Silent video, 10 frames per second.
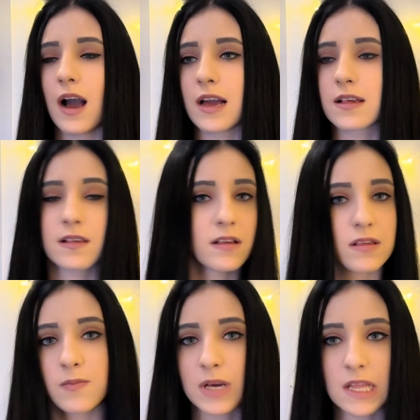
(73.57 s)

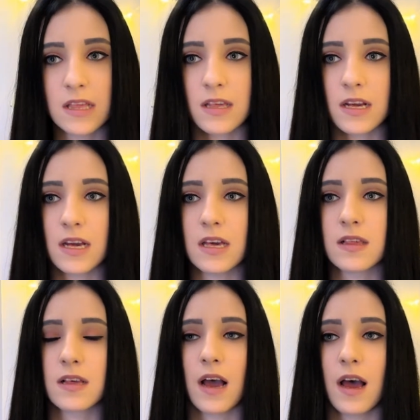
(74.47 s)

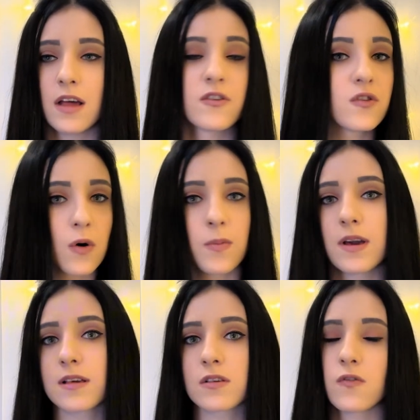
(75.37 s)
sensibilities and
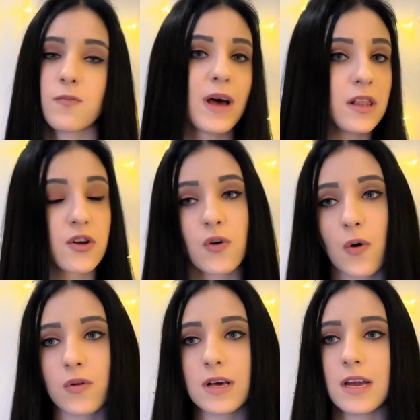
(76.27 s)
topics of
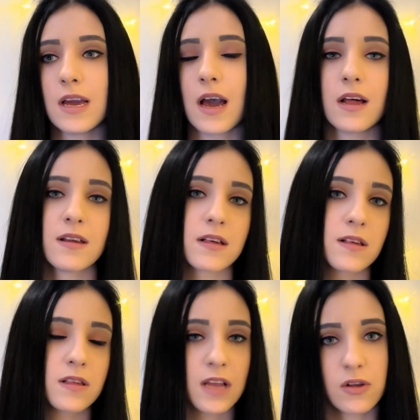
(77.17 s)
melancholy and
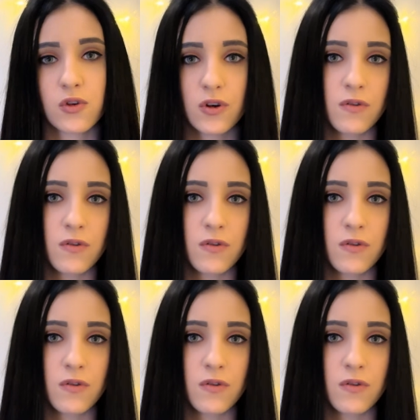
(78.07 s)
existential